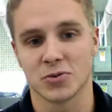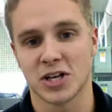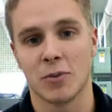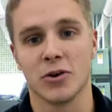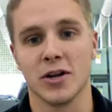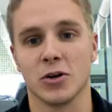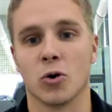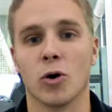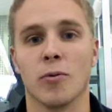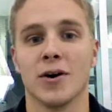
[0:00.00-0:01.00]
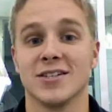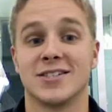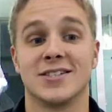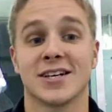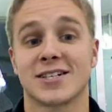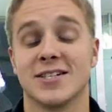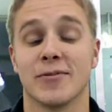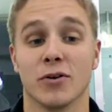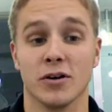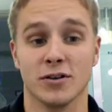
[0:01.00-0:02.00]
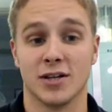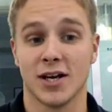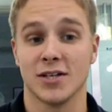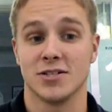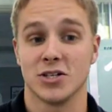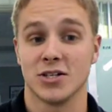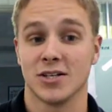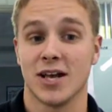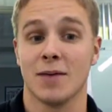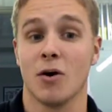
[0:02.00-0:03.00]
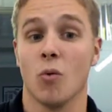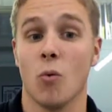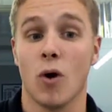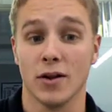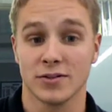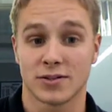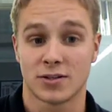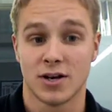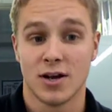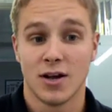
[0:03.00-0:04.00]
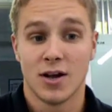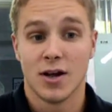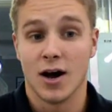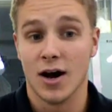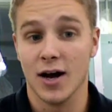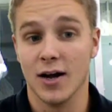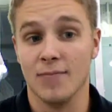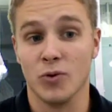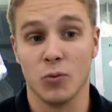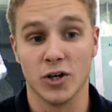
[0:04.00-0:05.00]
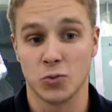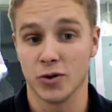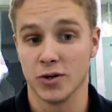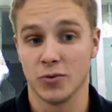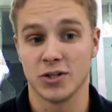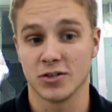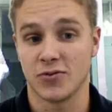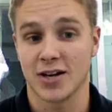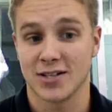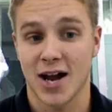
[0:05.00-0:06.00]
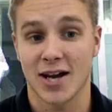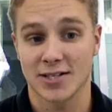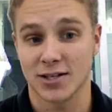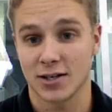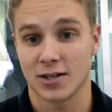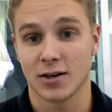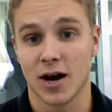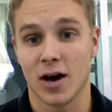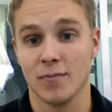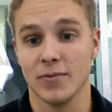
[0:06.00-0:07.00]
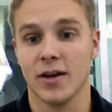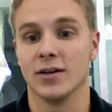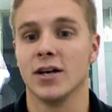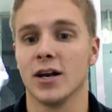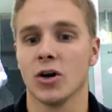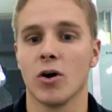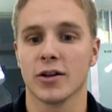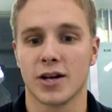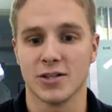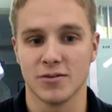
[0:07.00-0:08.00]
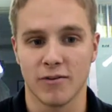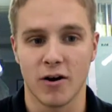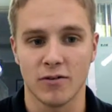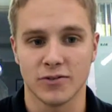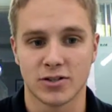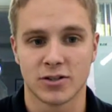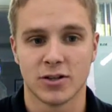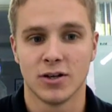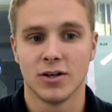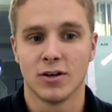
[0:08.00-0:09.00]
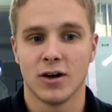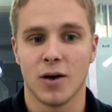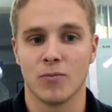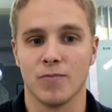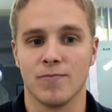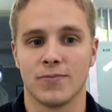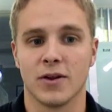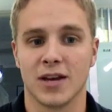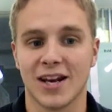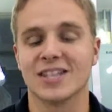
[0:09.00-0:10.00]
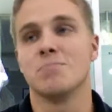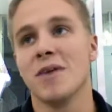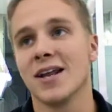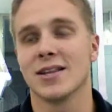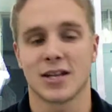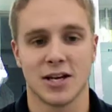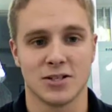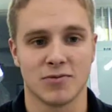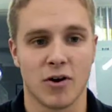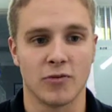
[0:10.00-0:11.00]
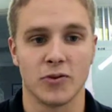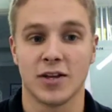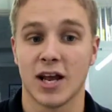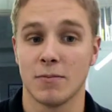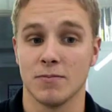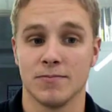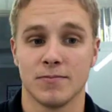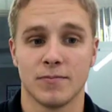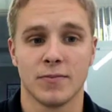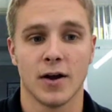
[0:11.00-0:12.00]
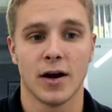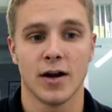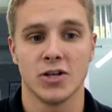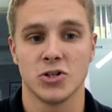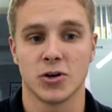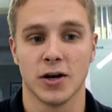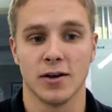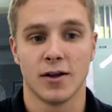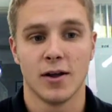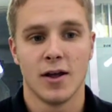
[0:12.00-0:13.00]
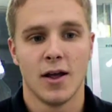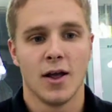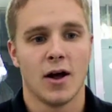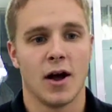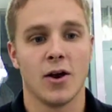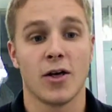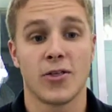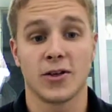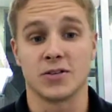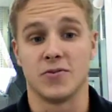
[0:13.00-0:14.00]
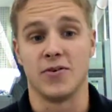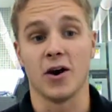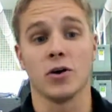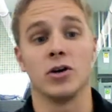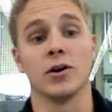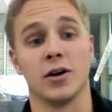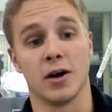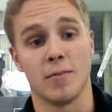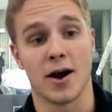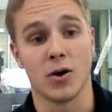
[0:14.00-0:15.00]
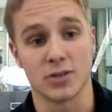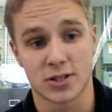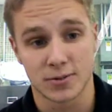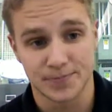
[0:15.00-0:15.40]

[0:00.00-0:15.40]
was able to incorporate 6 different kids into the game at once, which is fantastic in getting all the kids involved, getting as many of the kids involved with the game as you could. Another thing that's very good about